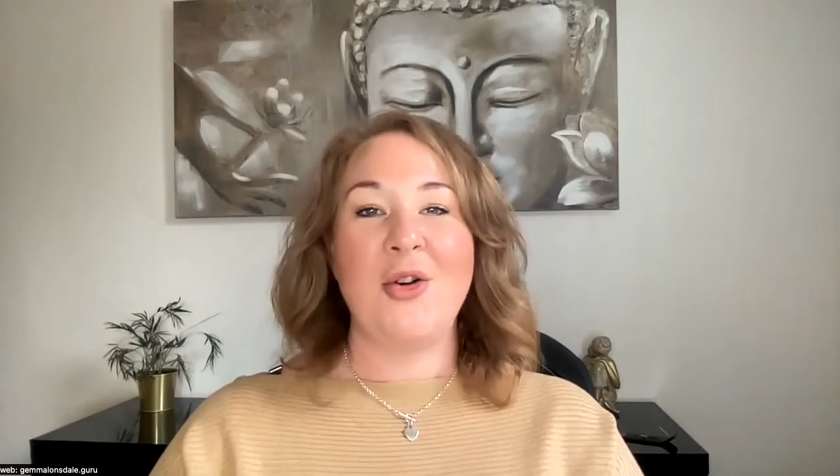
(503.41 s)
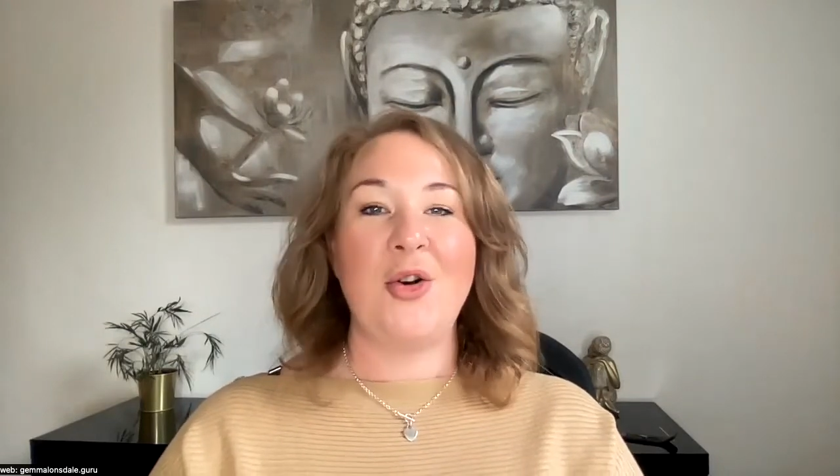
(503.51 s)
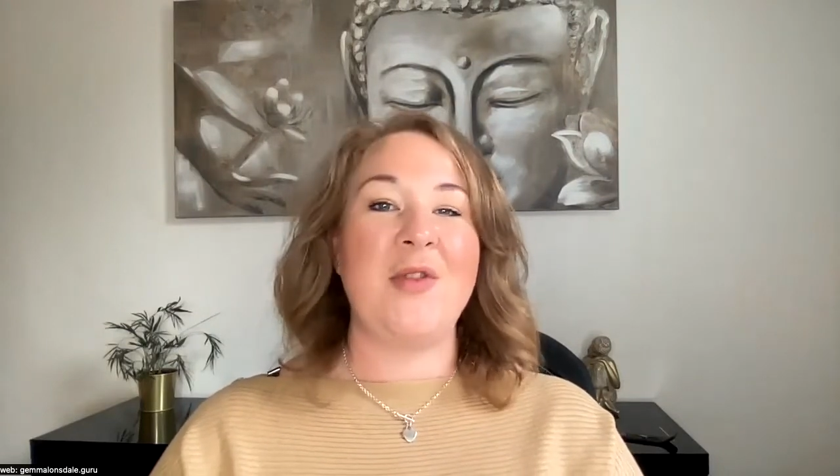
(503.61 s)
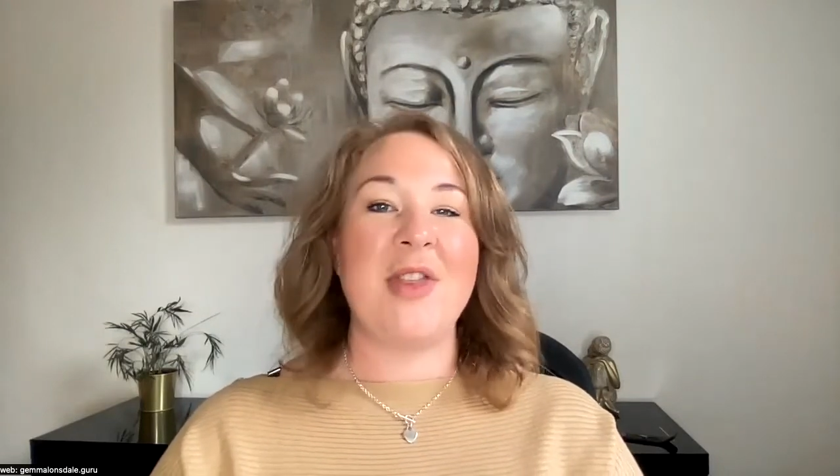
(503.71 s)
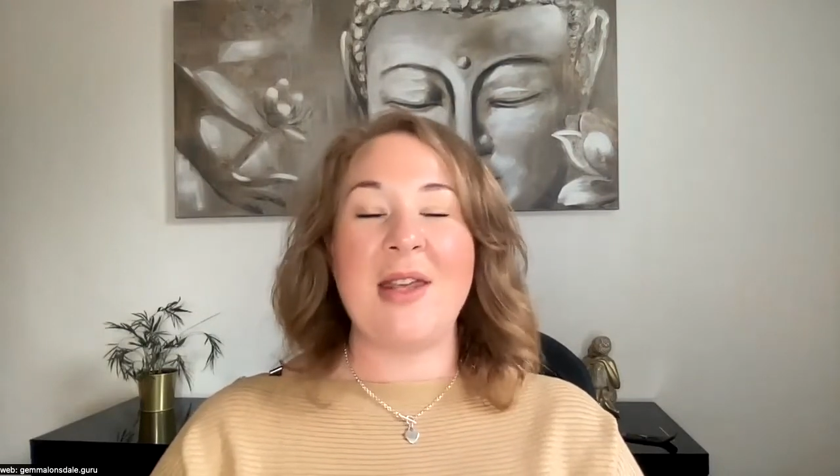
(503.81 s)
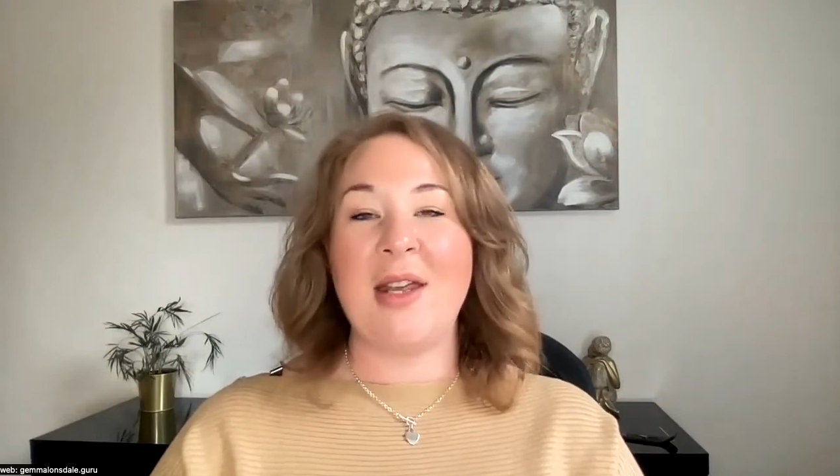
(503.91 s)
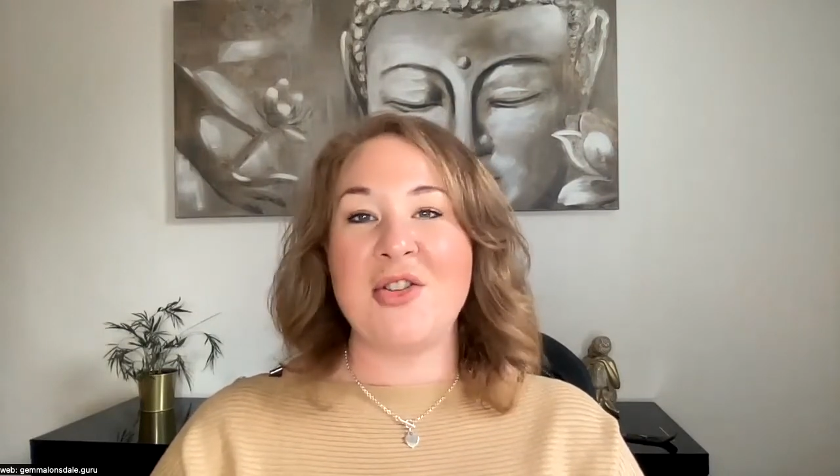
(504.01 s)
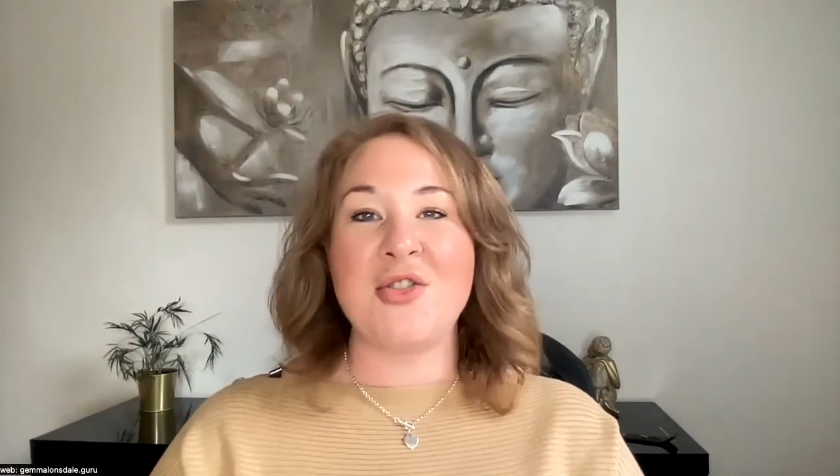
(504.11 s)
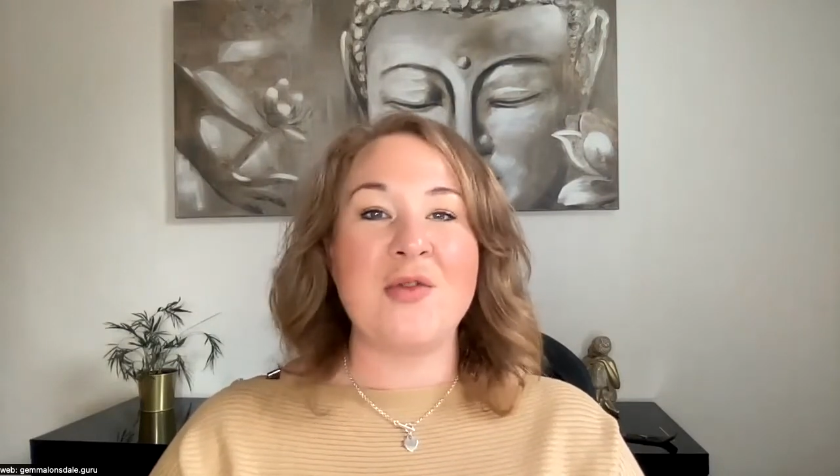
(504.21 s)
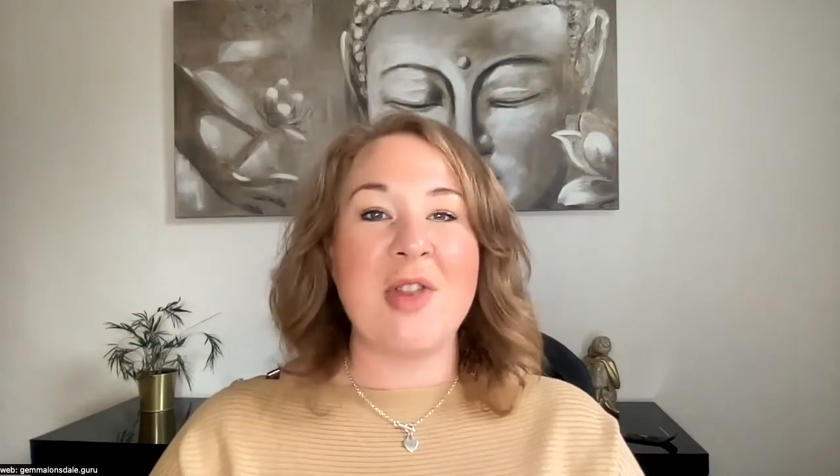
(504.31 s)
over the
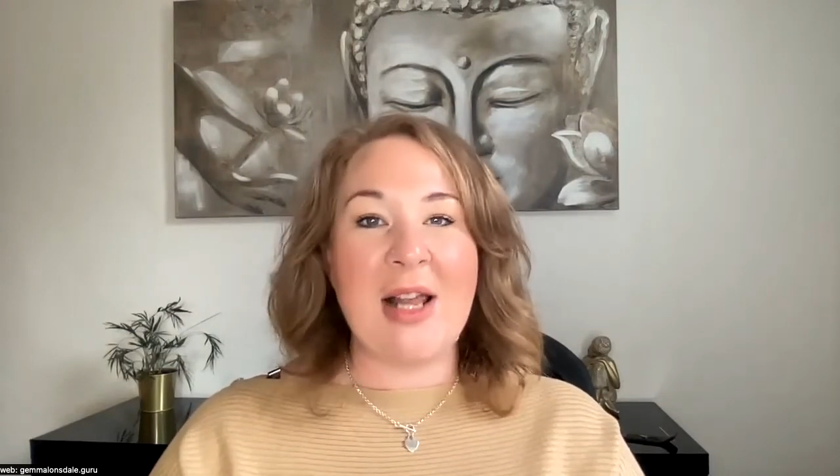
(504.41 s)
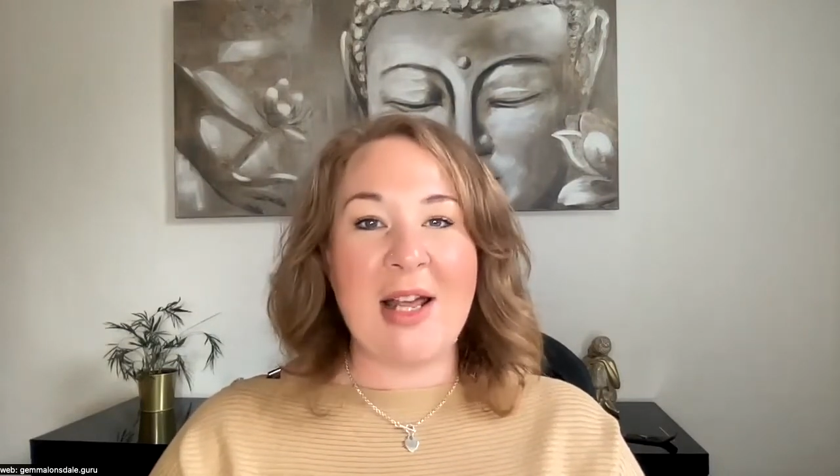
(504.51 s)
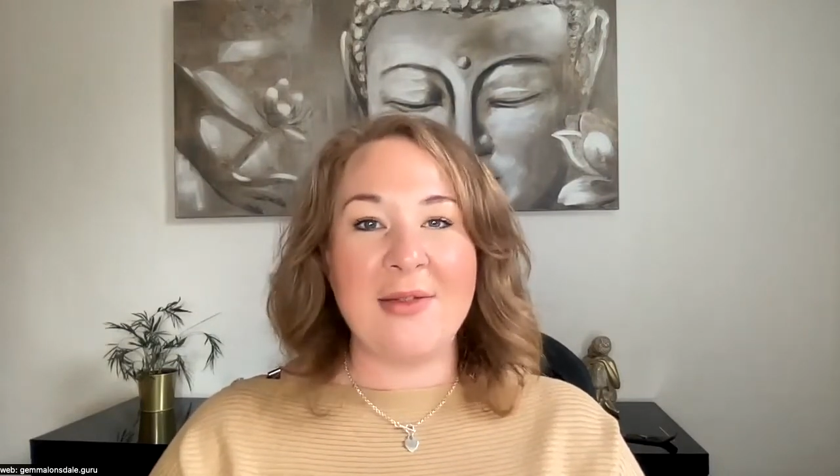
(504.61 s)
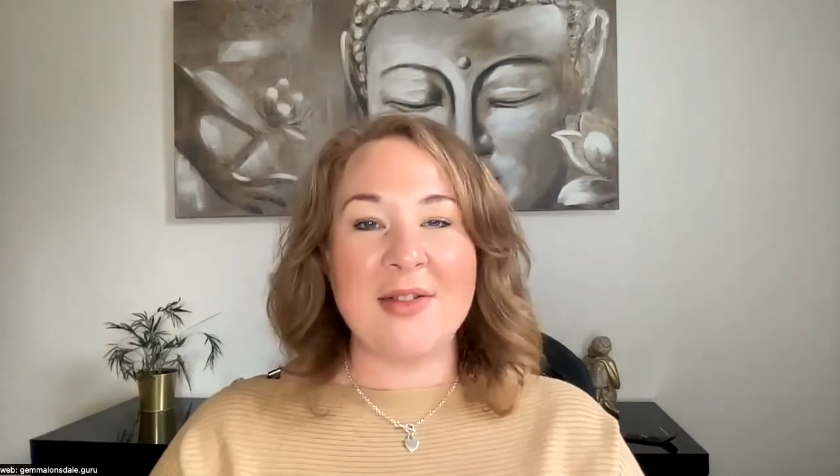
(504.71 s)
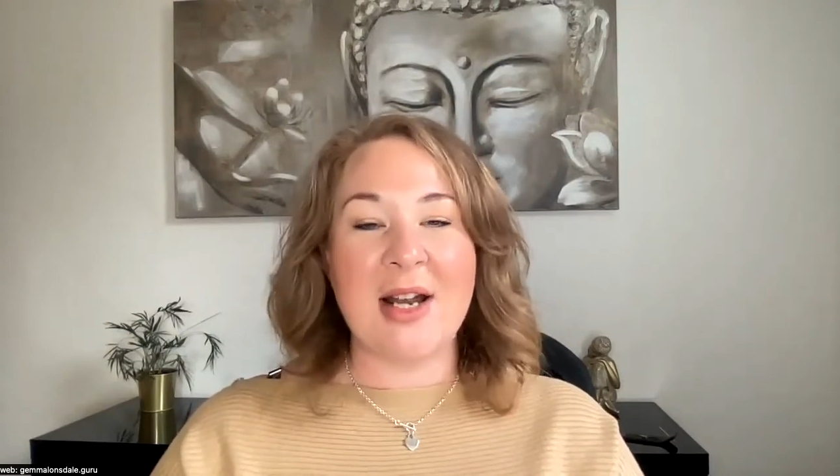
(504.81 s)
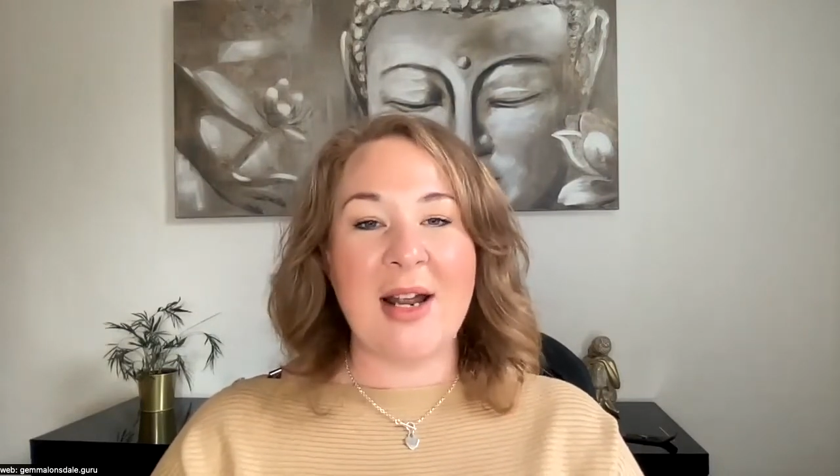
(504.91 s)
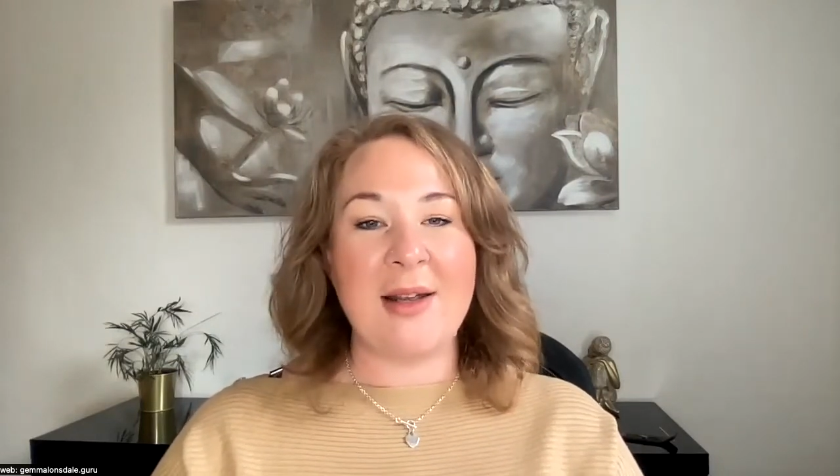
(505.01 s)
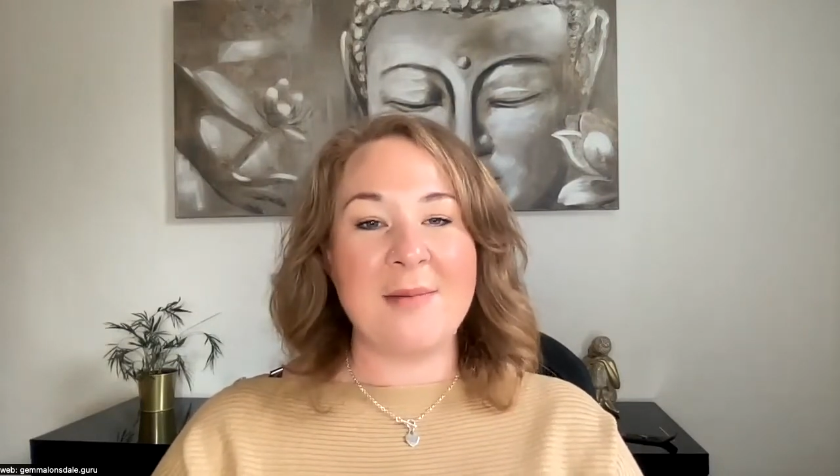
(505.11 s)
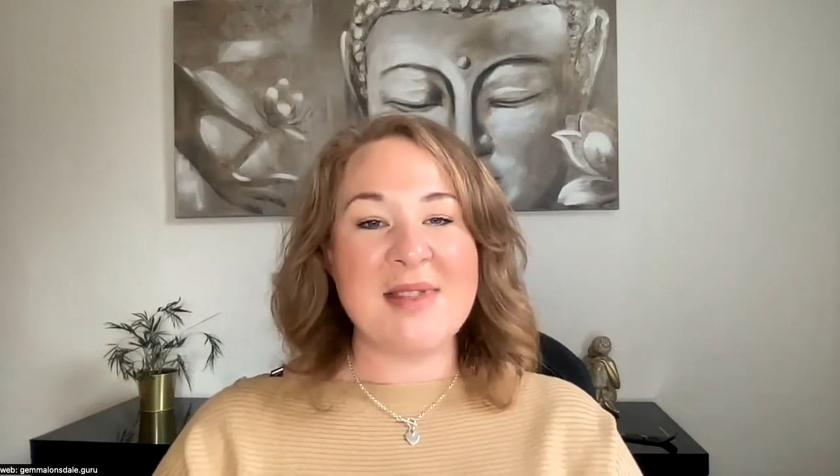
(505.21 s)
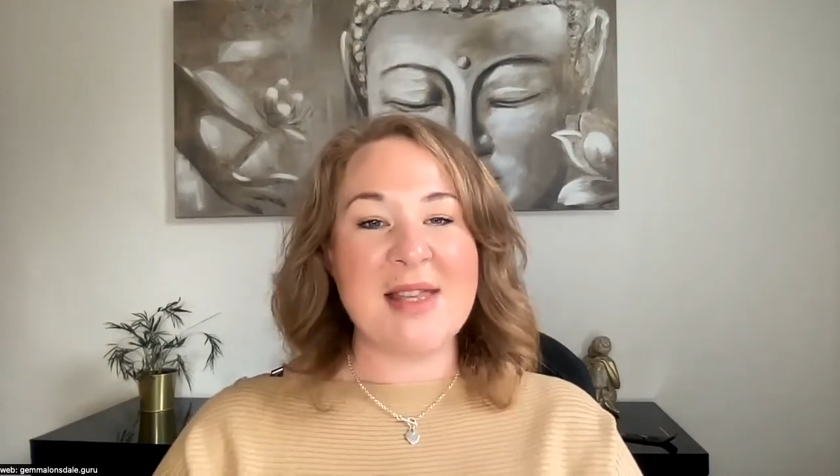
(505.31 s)
years and over the
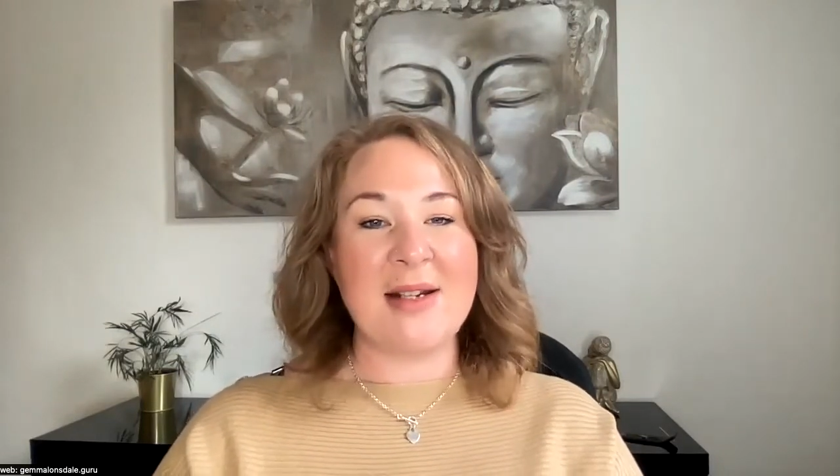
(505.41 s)
lifetimes.